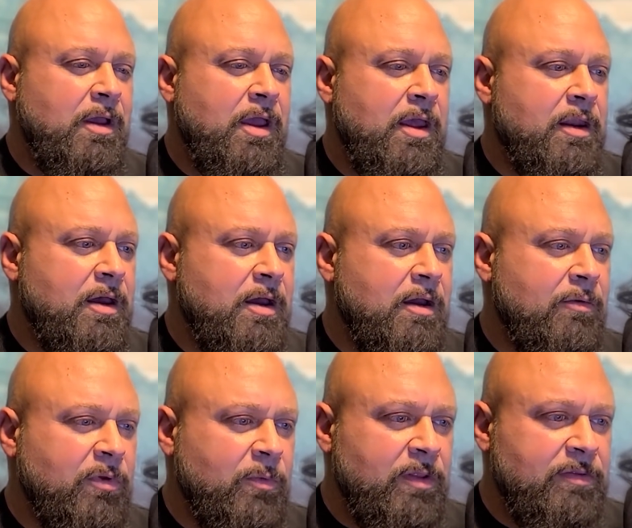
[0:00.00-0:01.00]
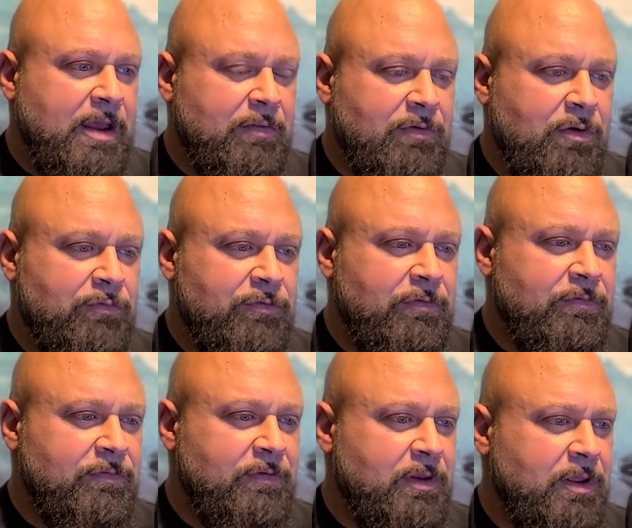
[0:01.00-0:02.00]
and we went down to Ocean
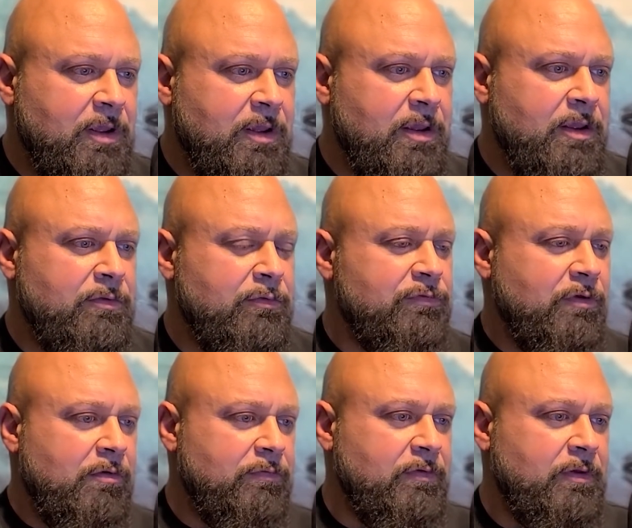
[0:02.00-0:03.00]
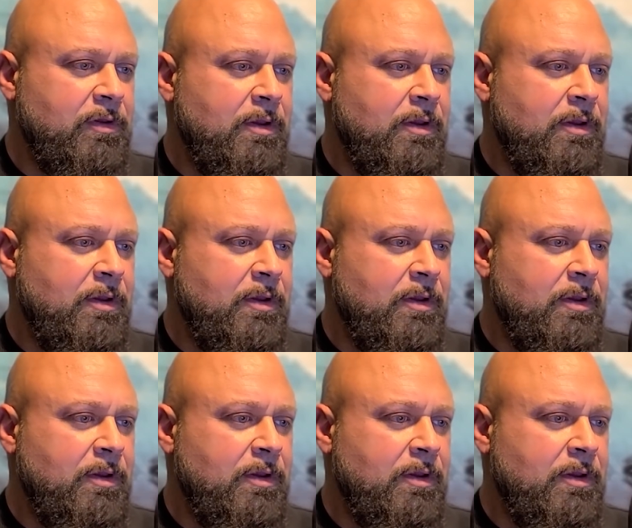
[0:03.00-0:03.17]
City, New Jersey.